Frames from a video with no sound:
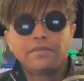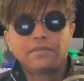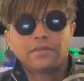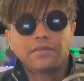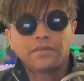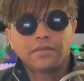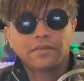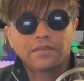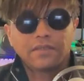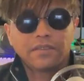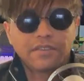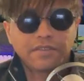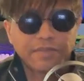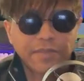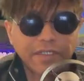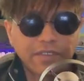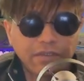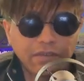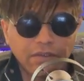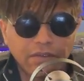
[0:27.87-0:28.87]
This is
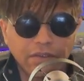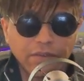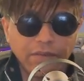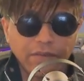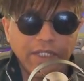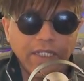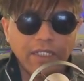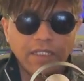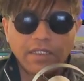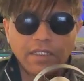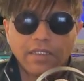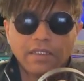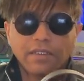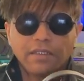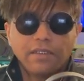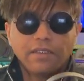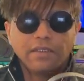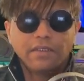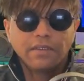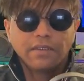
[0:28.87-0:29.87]
my tool of the week.
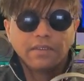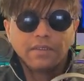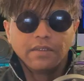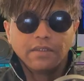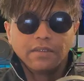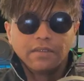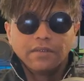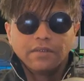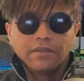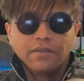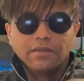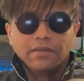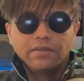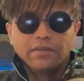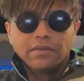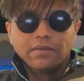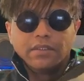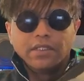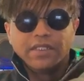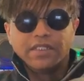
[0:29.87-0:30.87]

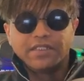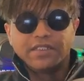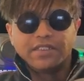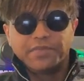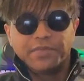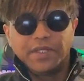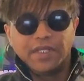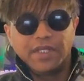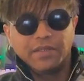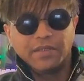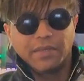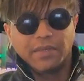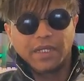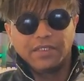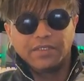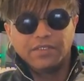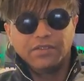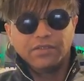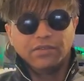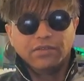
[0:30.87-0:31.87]
This being my
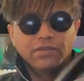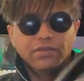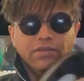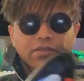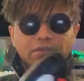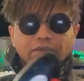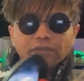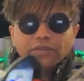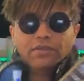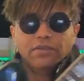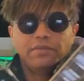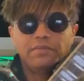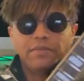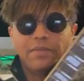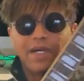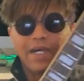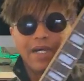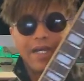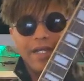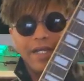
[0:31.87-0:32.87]
tool,
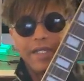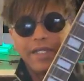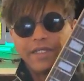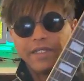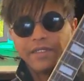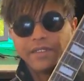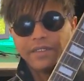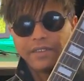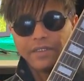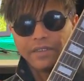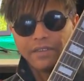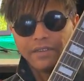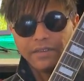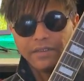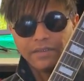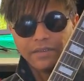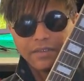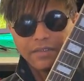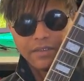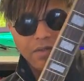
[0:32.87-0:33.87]
my
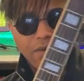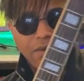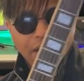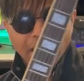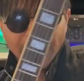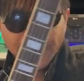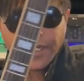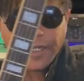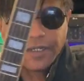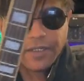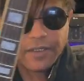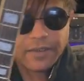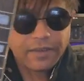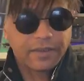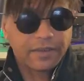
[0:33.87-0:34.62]
Squier